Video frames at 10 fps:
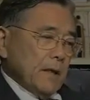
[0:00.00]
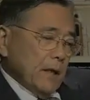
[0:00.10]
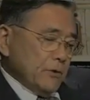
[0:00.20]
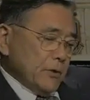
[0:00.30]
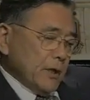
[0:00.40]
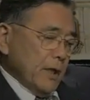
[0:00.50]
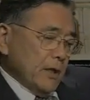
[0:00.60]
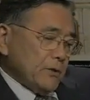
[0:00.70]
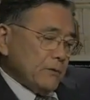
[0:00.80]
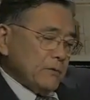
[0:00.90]

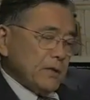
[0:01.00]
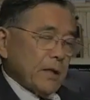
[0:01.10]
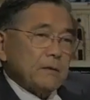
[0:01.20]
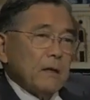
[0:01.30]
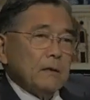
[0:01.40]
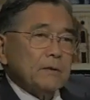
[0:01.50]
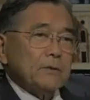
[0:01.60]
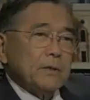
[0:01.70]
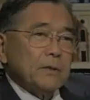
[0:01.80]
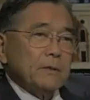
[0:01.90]
education,
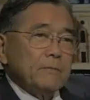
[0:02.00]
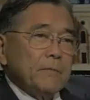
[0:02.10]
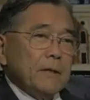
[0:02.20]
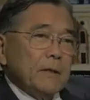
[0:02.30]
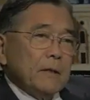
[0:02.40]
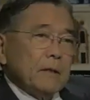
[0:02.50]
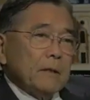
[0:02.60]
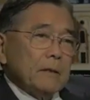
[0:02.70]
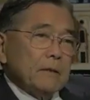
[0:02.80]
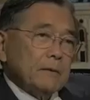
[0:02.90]
technology,
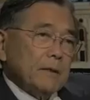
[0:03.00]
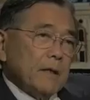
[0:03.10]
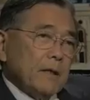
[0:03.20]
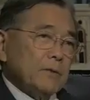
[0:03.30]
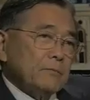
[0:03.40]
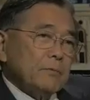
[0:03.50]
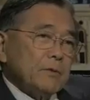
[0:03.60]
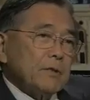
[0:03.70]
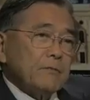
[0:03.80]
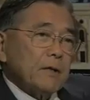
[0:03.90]
Asian
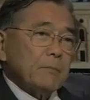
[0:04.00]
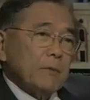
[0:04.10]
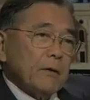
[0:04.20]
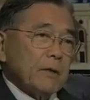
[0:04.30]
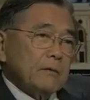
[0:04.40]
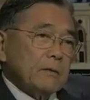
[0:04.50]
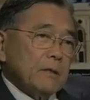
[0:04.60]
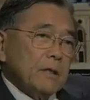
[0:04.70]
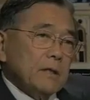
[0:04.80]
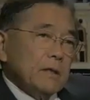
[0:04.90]
Pacific American
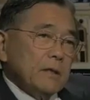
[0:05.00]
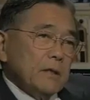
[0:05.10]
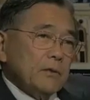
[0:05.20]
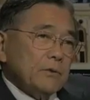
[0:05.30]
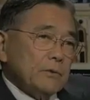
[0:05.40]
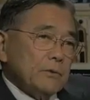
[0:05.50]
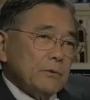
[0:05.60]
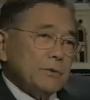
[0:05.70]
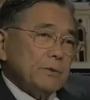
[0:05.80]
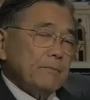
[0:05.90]

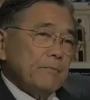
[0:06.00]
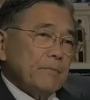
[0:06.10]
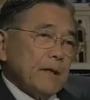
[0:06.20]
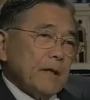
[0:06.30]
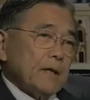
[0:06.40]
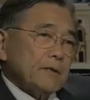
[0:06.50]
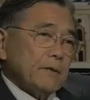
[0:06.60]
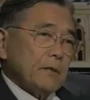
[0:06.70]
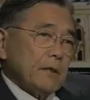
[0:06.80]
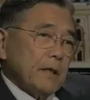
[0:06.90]
issues as
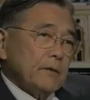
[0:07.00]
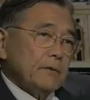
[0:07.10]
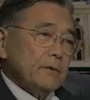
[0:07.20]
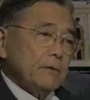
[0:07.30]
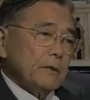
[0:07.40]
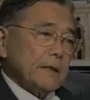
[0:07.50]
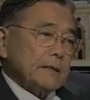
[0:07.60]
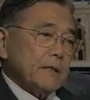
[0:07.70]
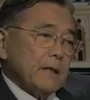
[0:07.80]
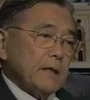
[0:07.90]
they related to,
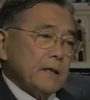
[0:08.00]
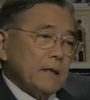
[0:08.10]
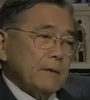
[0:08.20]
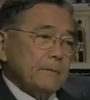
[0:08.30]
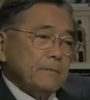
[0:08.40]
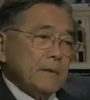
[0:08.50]
let's say,